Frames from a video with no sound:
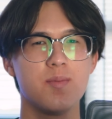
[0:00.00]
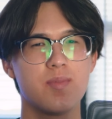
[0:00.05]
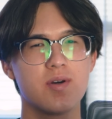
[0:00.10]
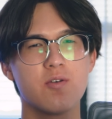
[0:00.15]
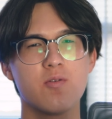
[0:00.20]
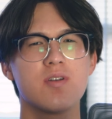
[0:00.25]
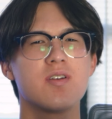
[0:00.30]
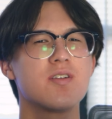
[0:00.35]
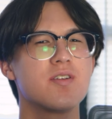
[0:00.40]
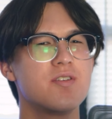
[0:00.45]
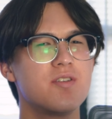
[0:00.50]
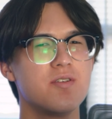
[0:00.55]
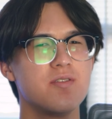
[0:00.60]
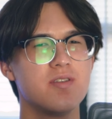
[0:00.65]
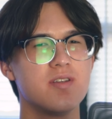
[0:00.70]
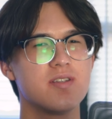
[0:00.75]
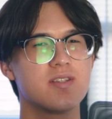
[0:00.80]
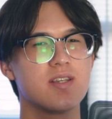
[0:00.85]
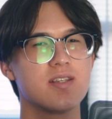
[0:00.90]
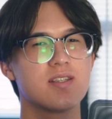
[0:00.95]
But I wanted to do
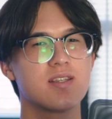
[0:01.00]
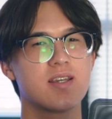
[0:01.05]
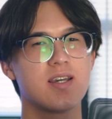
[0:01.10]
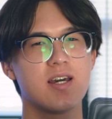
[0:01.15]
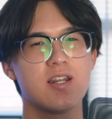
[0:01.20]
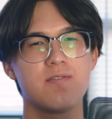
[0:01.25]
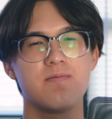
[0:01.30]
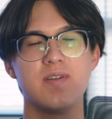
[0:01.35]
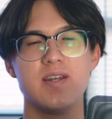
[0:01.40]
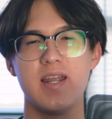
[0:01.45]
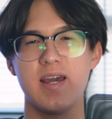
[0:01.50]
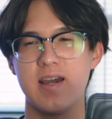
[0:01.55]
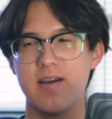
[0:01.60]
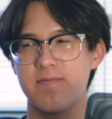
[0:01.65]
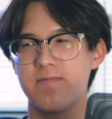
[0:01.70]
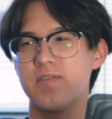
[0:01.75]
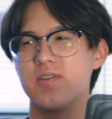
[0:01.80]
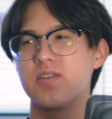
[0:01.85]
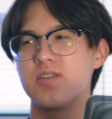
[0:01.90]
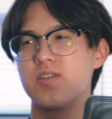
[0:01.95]
this as kind of an
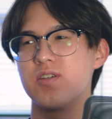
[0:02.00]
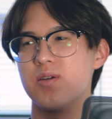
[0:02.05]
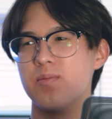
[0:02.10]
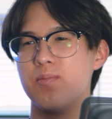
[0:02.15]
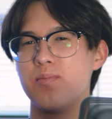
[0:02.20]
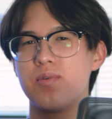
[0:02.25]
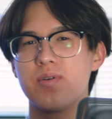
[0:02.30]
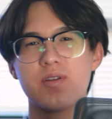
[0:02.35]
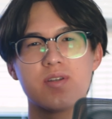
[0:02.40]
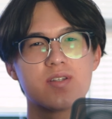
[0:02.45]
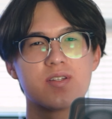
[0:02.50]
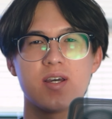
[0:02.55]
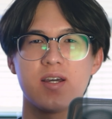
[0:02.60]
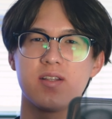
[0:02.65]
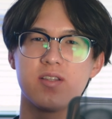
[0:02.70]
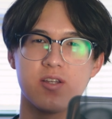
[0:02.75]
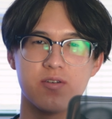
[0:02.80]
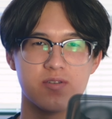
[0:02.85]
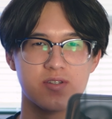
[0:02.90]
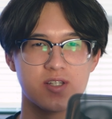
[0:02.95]
effort to put
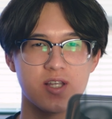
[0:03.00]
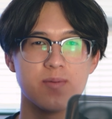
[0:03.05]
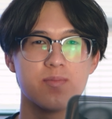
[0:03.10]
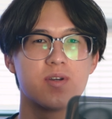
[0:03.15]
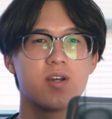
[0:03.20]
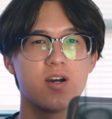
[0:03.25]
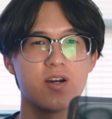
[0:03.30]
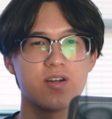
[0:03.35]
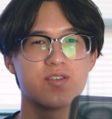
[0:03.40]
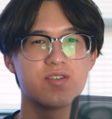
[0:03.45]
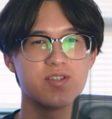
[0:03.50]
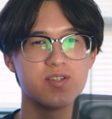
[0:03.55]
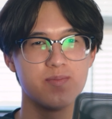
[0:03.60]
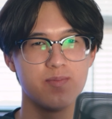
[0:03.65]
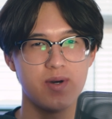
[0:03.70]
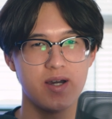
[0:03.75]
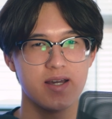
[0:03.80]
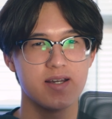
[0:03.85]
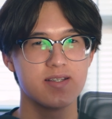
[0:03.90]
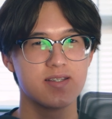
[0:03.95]
aside those subconscious
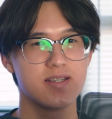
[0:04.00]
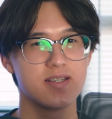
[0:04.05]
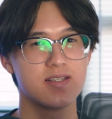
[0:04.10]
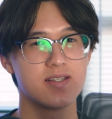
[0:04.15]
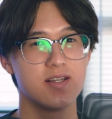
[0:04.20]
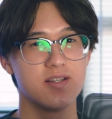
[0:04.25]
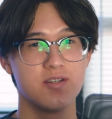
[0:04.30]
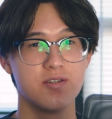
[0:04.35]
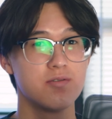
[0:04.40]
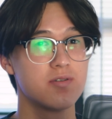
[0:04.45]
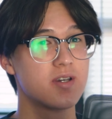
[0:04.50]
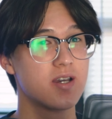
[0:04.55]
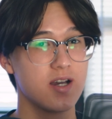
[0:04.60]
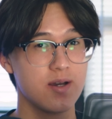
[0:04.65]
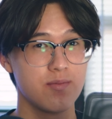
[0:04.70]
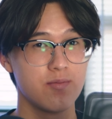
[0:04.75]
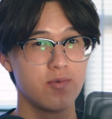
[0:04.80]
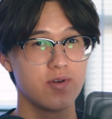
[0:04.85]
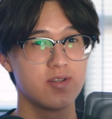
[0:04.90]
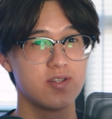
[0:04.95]
biases that do
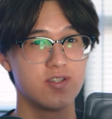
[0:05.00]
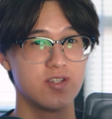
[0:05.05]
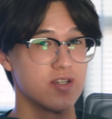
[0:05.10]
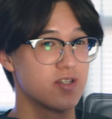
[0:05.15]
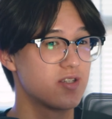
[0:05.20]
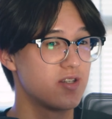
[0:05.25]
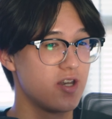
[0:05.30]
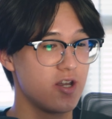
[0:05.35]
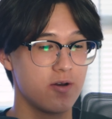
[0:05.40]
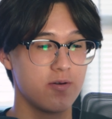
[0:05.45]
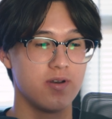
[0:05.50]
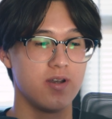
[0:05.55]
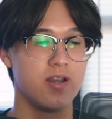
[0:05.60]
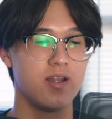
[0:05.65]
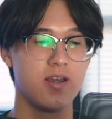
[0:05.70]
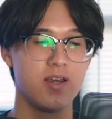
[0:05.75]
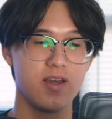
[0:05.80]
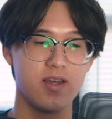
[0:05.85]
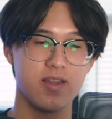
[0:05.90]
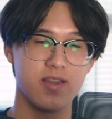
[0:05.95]
come with just knowing
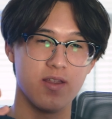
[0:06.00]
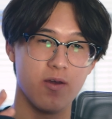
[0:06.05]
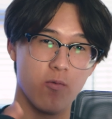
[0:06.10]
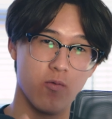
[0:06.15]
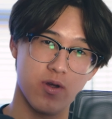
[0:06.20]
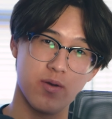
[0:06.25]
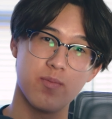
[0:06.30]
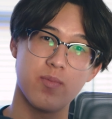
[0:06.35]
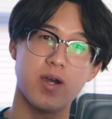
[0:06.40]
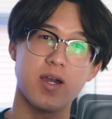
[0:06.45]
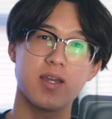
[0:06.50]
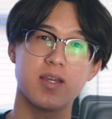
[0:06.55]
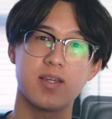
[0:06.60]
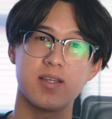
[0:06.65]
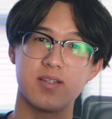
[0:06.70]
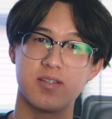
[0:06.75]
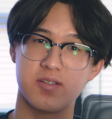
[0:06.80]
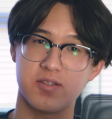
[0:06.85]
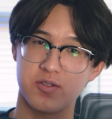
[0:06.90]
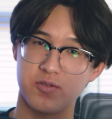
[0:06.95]
that one mic
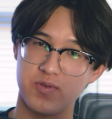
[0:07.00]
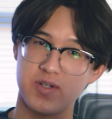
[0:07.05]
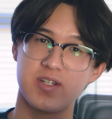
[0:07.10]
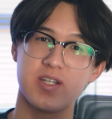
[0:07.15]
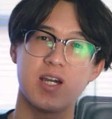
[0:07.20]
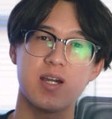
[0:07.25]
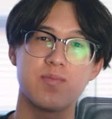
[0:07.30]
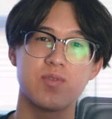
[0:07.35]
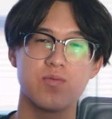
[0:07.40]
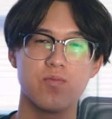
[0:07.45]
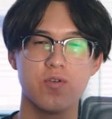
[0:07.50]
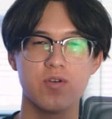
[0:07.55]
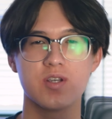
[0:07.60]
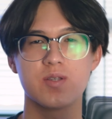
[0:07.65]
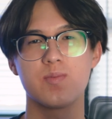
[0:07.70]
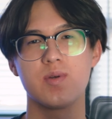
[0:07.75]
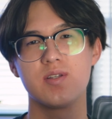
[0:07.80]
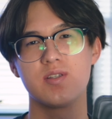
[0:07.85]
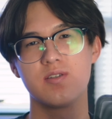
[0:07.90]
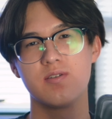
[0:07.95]
is 3 times more
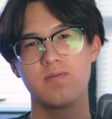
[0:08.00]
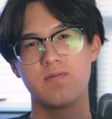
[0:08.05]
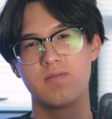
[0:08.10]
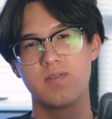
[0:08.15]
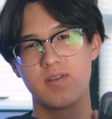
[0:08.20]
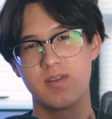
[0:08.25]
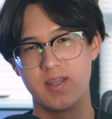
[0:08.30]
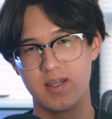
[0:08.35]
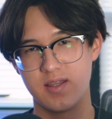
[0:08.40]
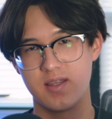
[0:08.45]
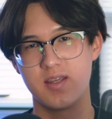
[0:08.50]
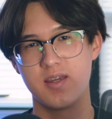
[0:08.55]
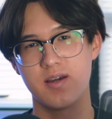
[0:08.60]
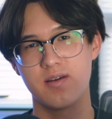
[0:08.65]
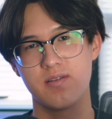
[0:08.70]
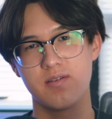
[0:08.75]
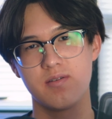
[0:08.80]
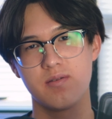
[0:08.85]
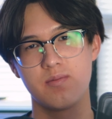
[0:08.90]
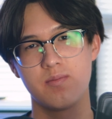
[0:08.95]
expensive than the
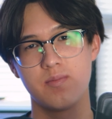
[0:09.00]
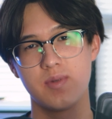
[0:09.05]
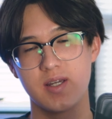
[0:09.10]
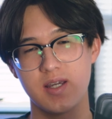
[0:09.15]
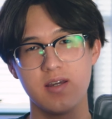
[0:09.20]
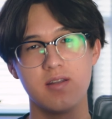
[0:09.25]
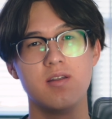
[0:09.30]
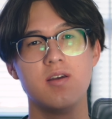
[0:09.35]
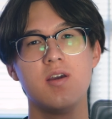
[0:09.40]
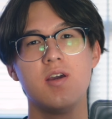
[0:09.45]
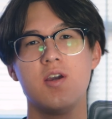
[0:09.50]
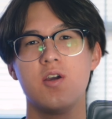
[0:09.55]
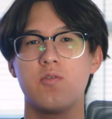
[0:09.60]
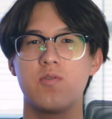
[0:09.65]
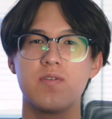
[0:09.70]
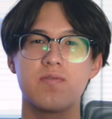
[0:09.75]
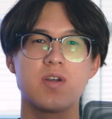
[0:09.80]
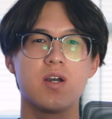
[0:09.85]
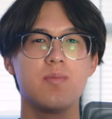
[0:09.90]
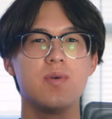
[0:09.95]
other. But again,
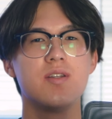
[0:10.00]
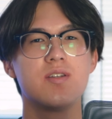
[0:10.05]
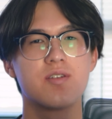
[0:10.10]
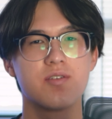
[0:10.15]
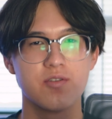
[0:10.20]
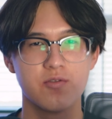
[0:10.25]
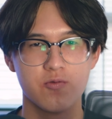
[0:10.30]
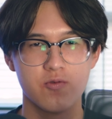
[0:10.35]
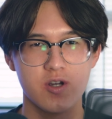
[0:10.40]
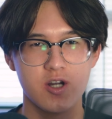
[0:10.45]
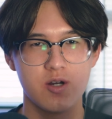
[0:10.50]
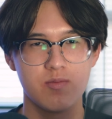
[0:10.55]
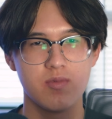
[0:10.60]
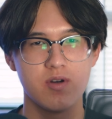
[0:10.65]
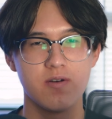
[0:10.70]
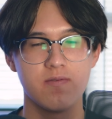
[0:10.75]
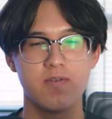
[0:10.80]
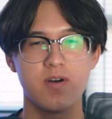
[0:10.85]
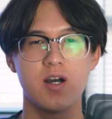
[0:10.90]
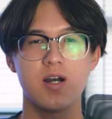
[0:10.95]
we've come into the realm
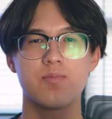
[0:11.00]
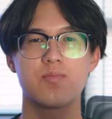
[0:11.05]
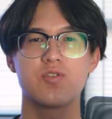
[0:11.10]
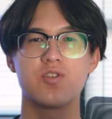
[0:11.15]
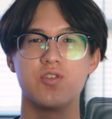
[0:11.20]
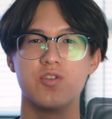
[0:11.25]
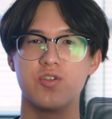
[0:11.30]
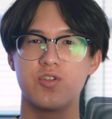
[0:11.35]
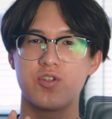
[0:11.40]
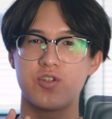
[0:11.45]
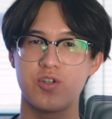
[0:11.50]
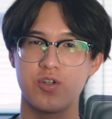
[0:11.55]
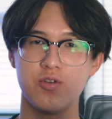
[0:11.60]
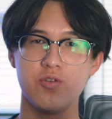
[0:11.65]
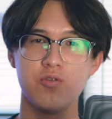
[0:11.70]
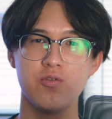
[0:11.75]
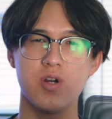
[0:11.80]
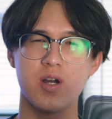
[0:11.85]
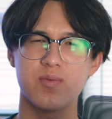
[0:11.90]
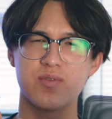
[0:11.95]
of option
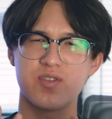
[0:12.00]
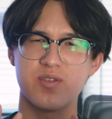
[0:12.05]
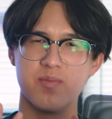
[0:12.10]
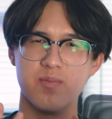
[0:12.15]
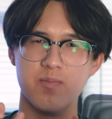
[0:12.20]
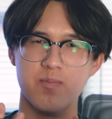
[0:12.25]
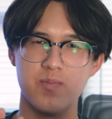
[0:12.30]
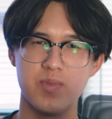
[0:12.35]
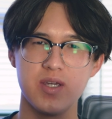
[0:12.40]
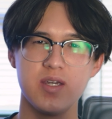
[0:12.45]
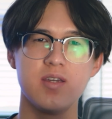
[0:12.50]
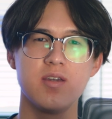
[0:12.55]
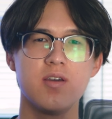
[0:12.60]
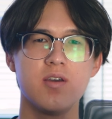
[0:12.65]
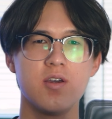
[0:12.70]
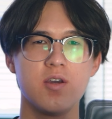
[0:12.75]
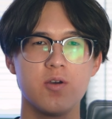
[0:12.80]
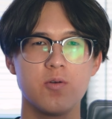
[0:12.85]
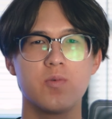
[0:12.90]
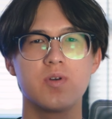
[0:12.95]
B,
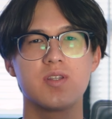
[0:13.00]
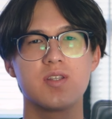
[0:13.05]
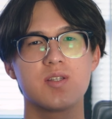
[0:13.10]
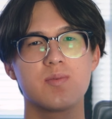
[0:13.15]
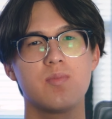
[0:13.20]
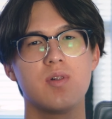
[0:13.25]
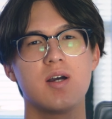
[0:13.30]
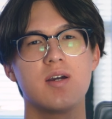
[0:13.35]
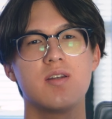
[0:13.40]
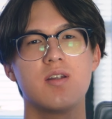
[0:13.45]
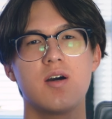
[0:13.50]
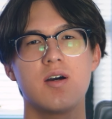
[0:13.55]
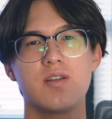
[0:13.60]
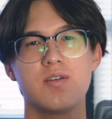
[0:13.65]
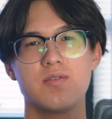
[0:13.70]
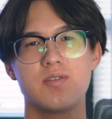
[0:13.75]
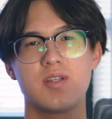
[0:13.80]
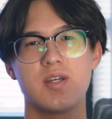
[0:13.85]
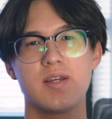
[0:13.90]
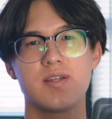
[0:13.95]
with this blind
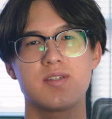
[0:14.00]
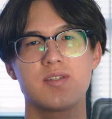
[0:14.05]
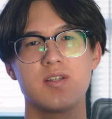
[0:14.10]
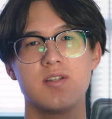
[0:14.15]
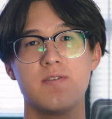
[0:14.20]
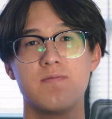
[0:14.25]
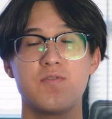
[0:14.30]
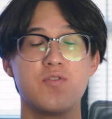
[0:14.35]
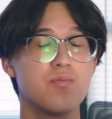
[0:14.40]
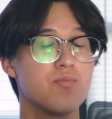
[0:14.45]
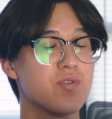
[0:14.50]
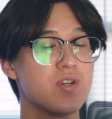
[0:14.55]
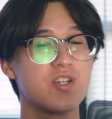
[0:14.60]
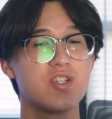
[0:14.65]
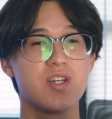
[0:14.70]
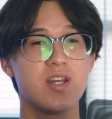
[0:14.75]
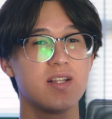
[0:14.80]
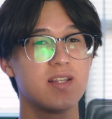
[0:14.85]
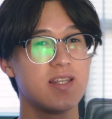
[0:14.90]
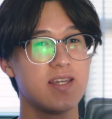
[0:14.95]
audio test. And if you
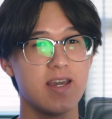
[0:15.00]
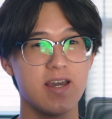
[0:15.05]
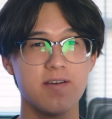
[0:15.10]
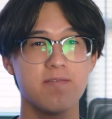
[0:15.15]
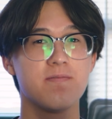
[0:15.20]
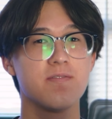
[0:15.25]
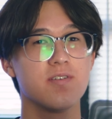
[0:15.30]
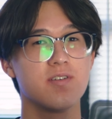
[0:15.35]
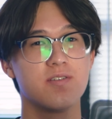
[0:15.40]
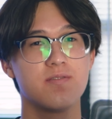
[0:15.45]
appreciate the effort